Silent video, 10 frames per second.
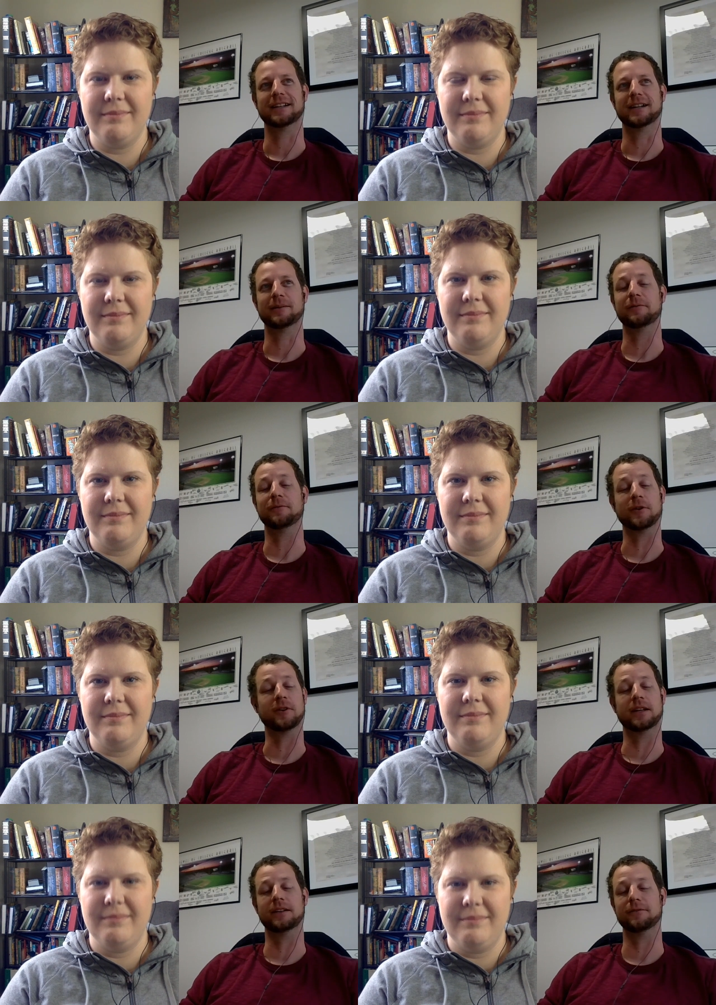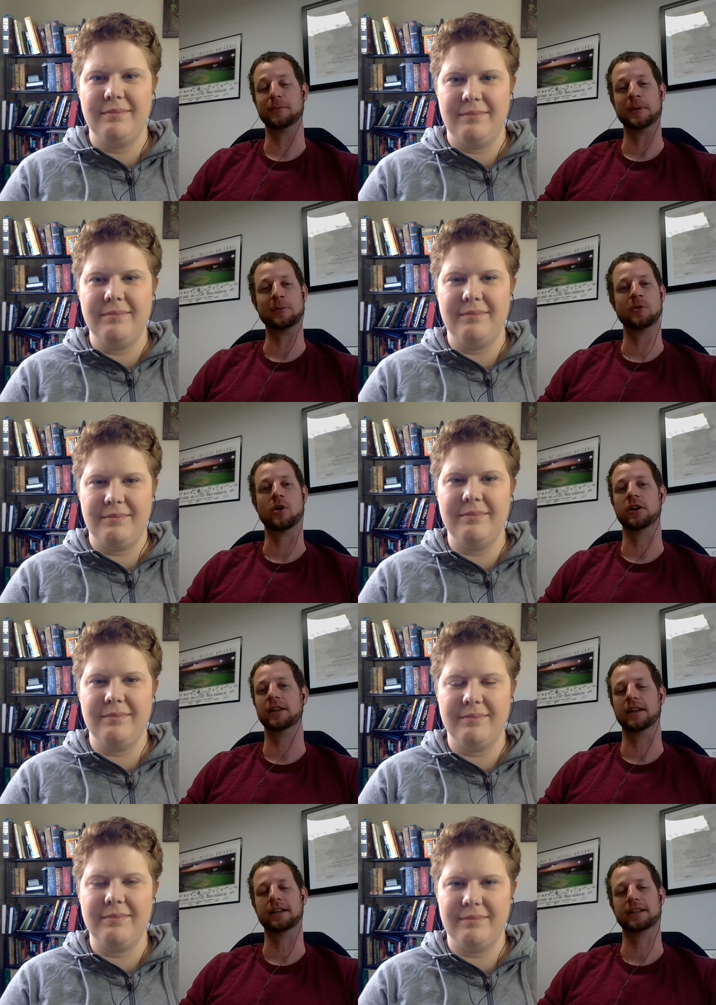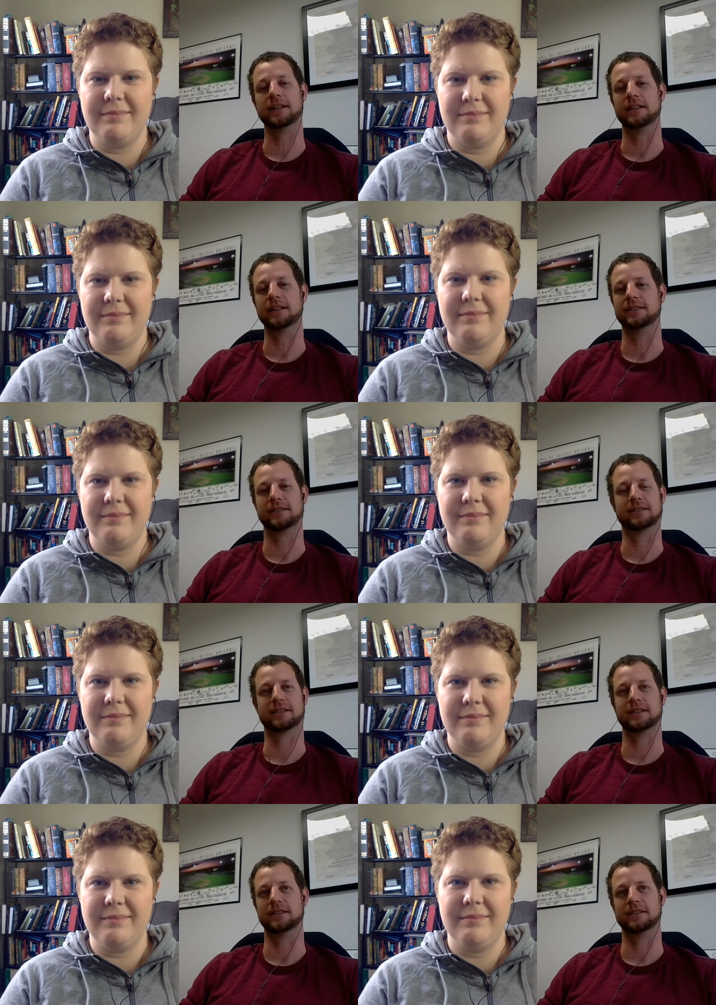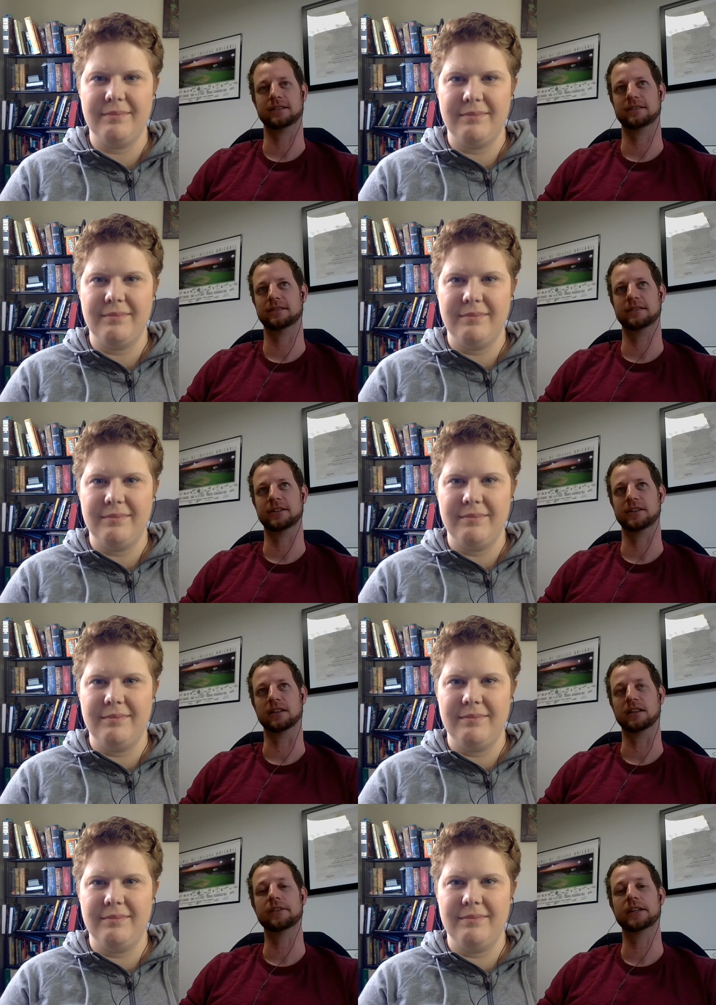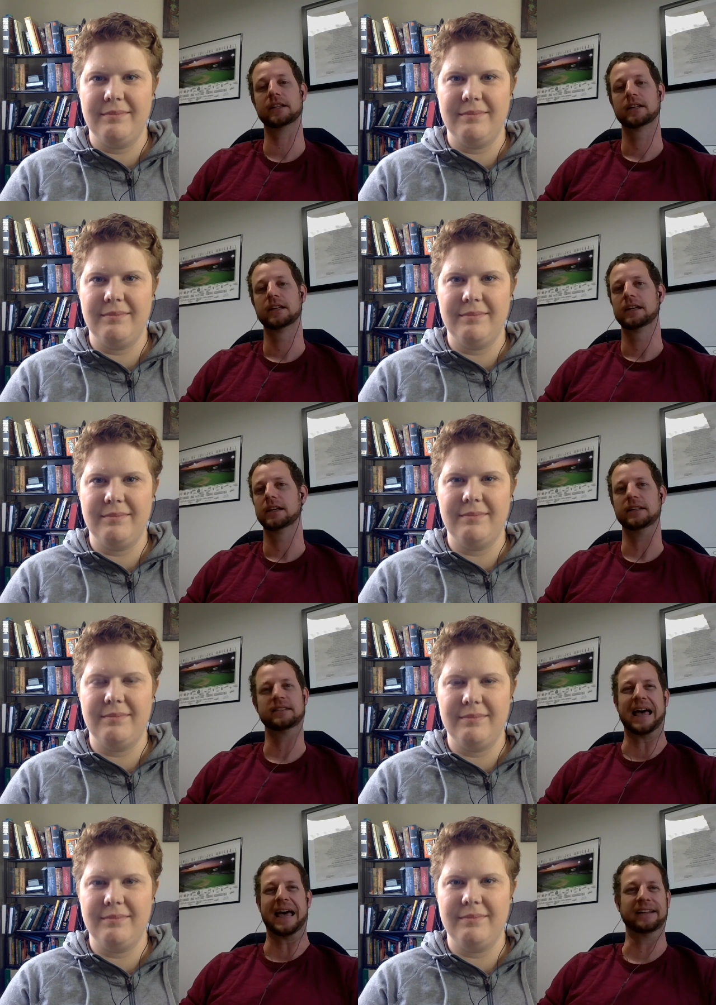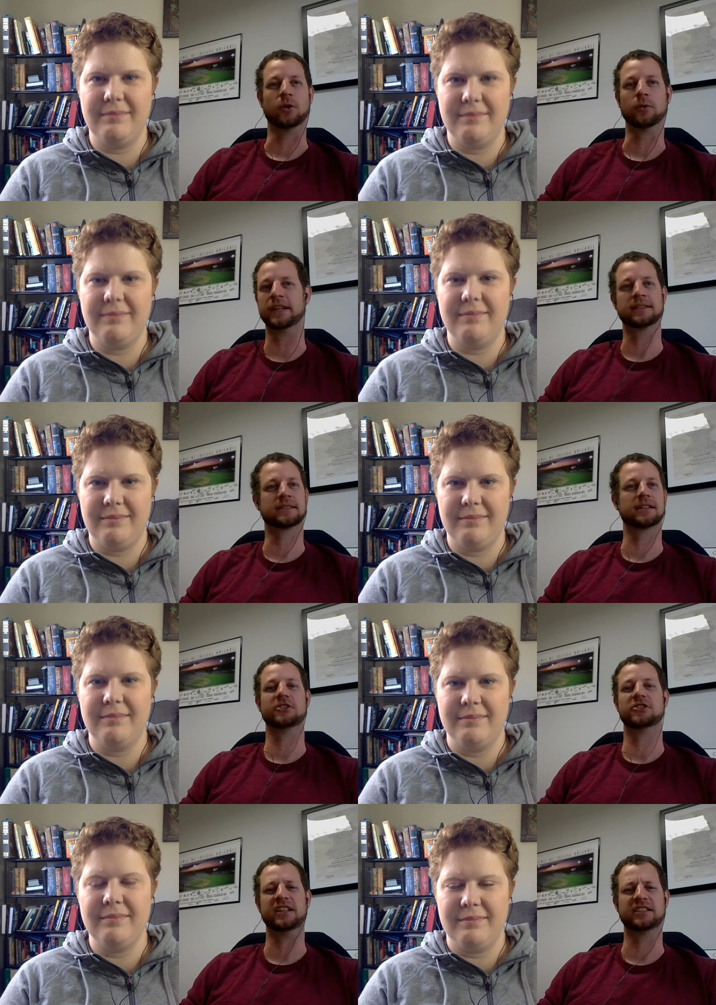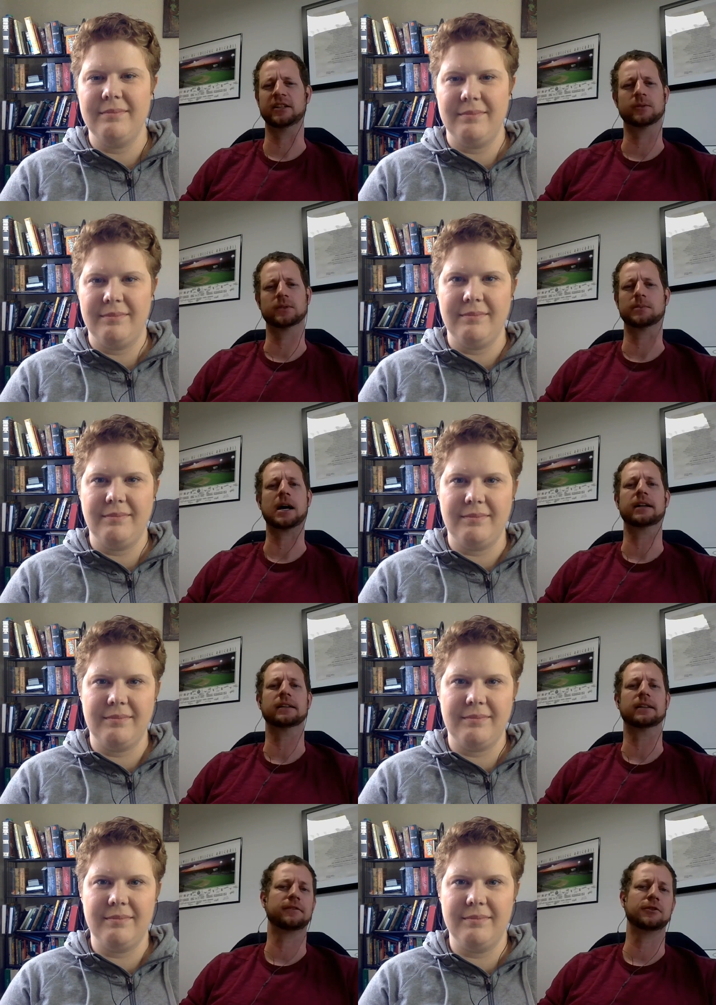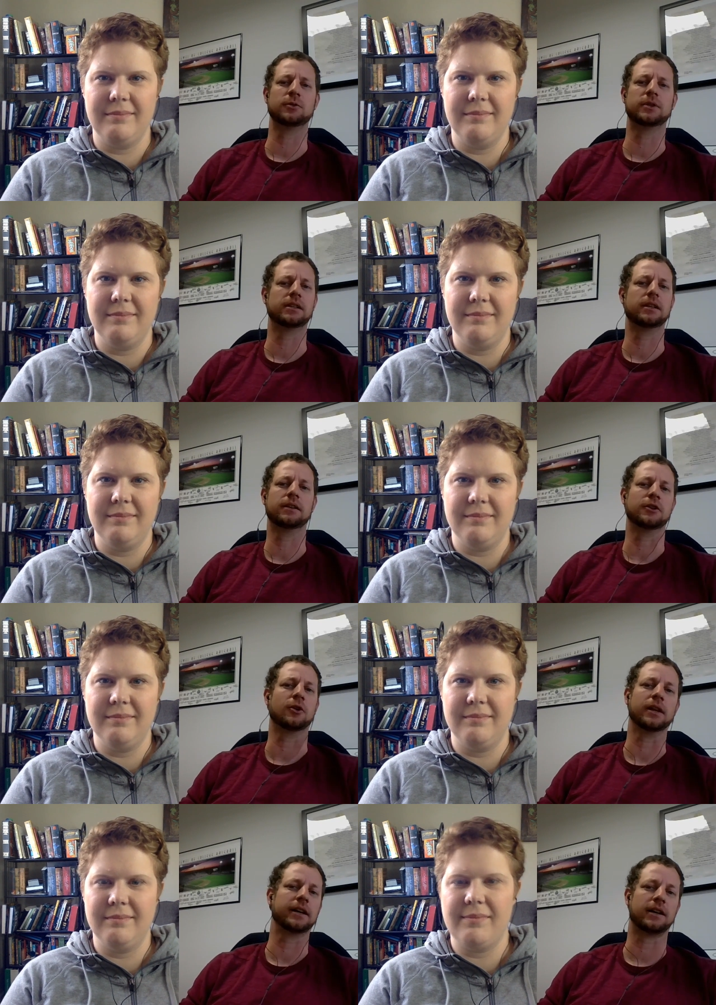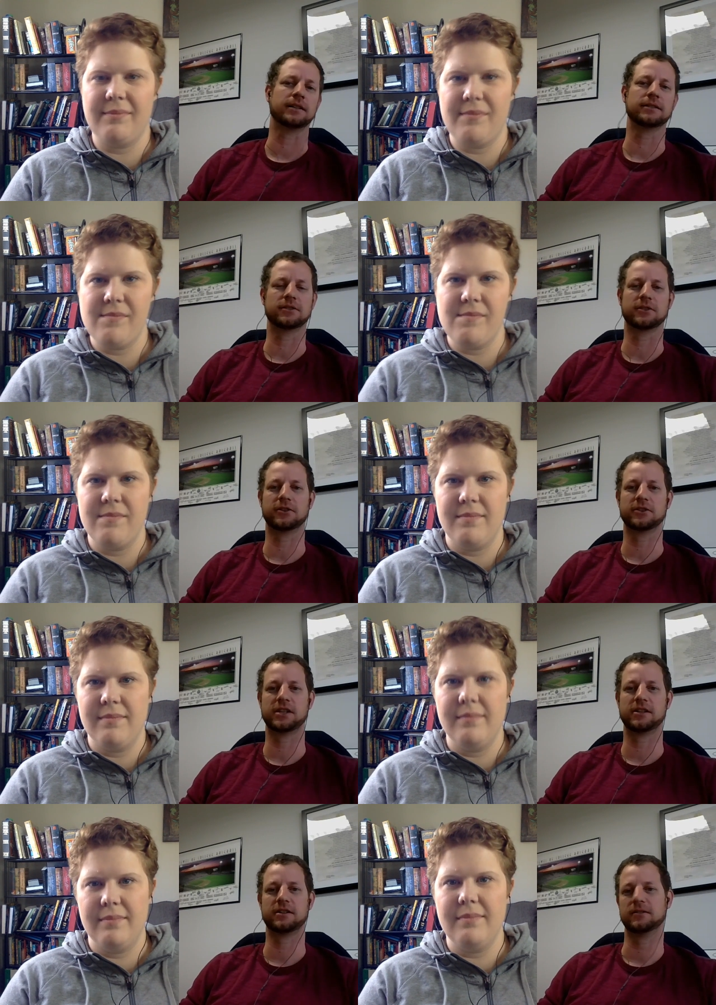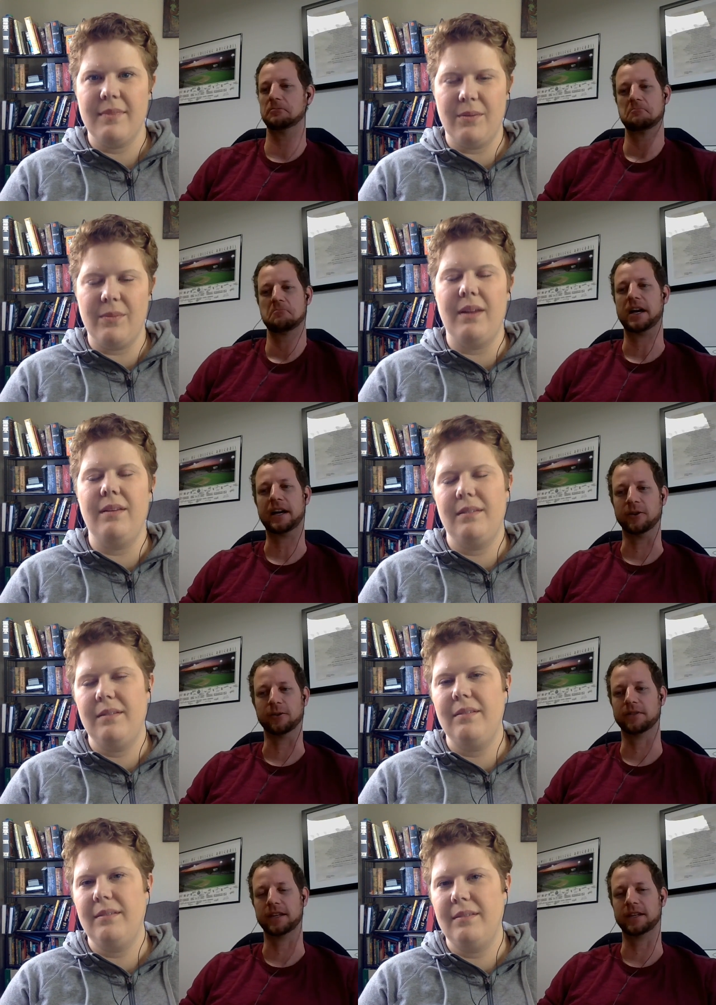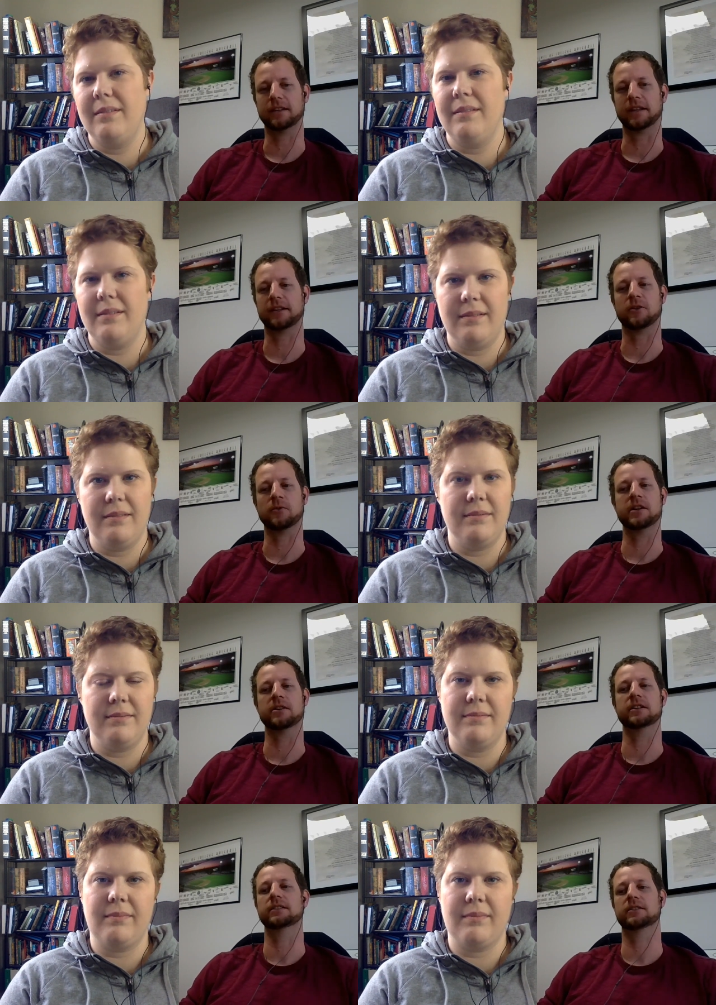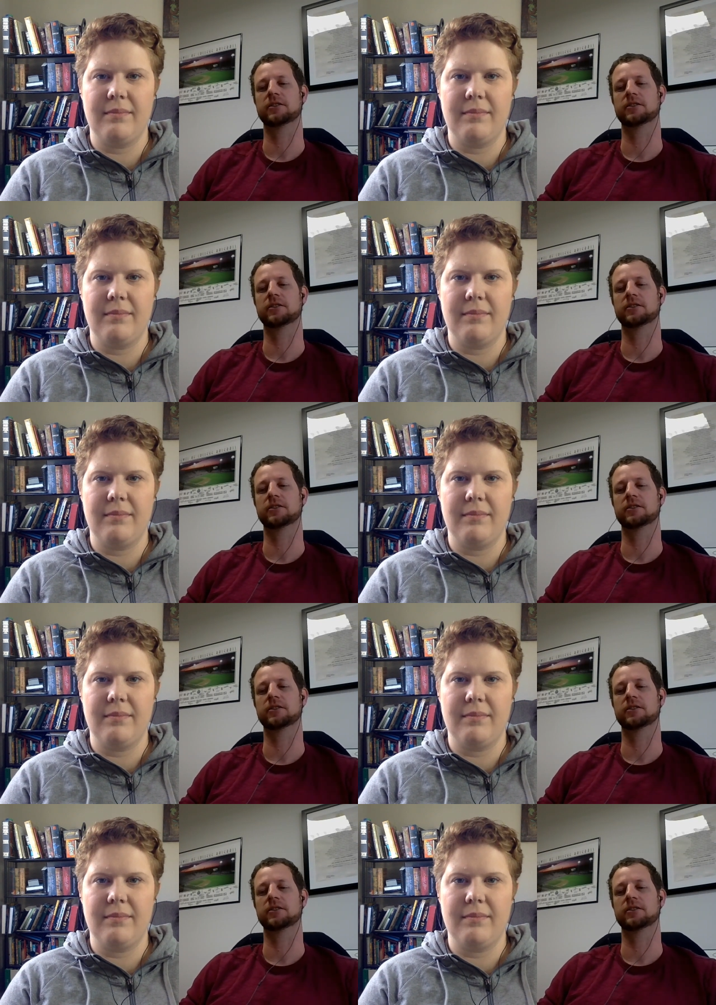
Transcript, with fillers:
Speaker 1: um, it, for for people who already like it, it's gonna they're gonna love it. It's I don't think it's gonna change anyone's mind. Like if you if you don't like Hostage Negotiator, right. I don't think like career